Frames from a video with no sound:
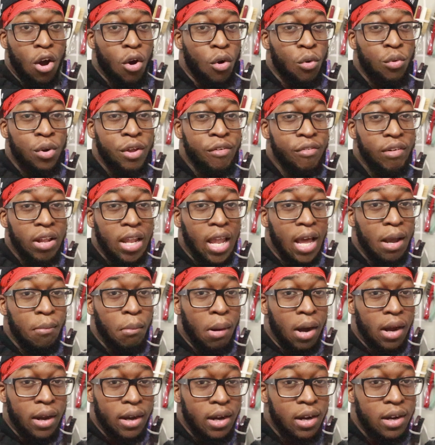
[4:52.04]
I don't even like
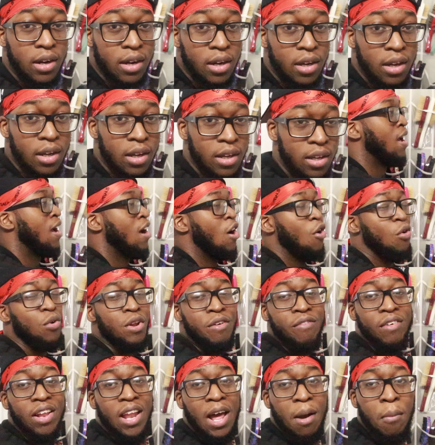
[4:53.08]
my haircut. I
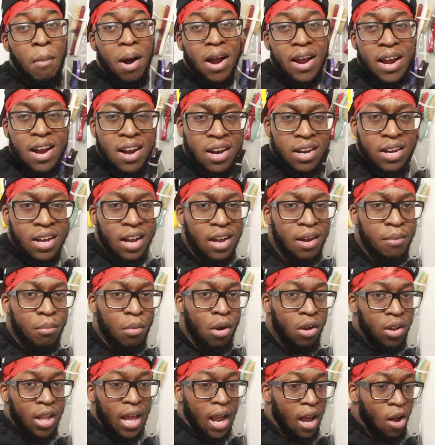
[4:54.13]
don't even like my haircut,
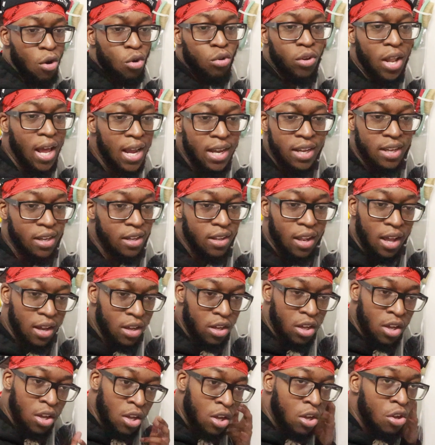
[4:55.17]
bro. Like, I don't like it.
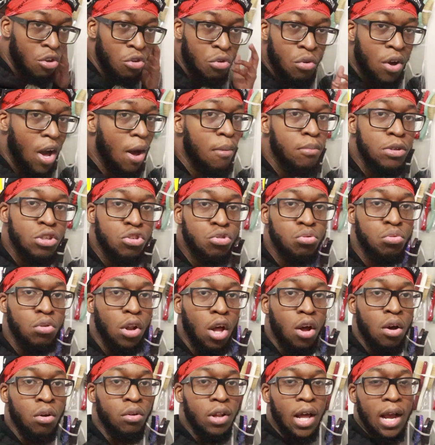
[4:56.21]
Like, you cut me too
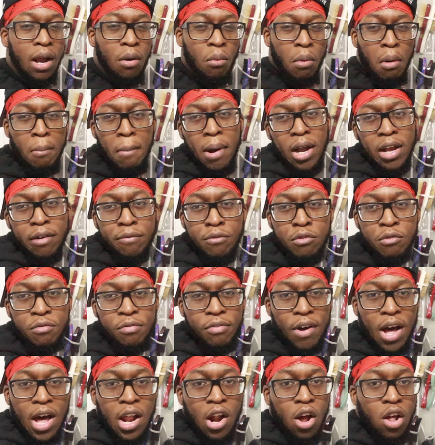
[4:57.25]
low. Like, what am I giving you
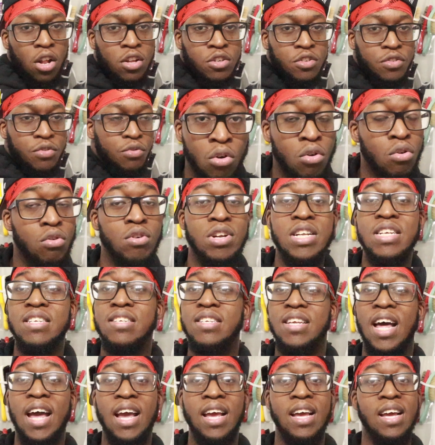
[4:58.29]
$5 for? On the
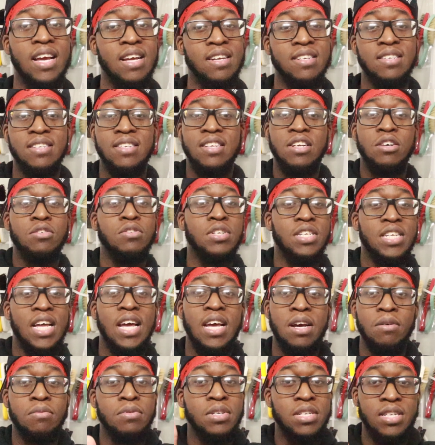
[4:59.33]
site, it still
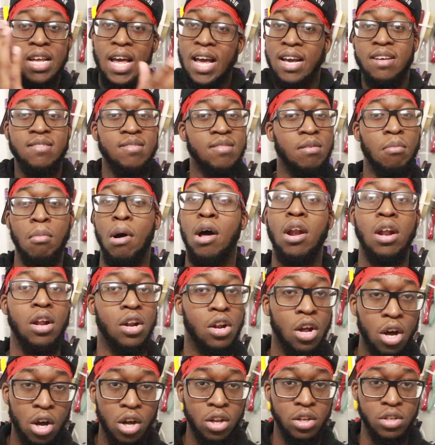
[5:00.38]
say it was X amount
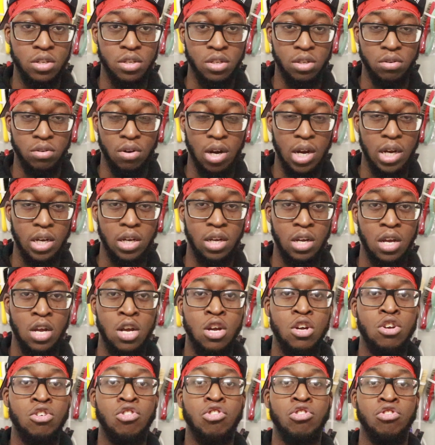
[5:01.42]
of dollars, right?
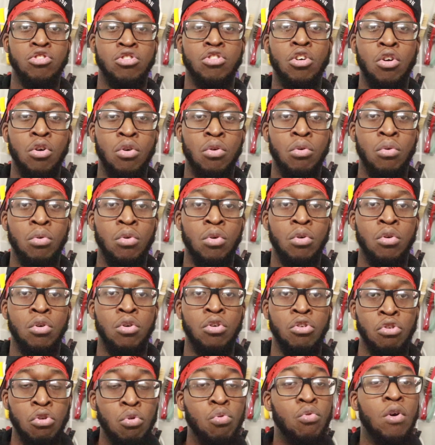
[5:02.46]
So
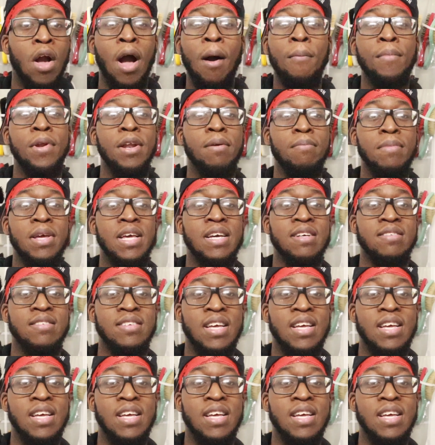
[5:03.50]
you coming to me and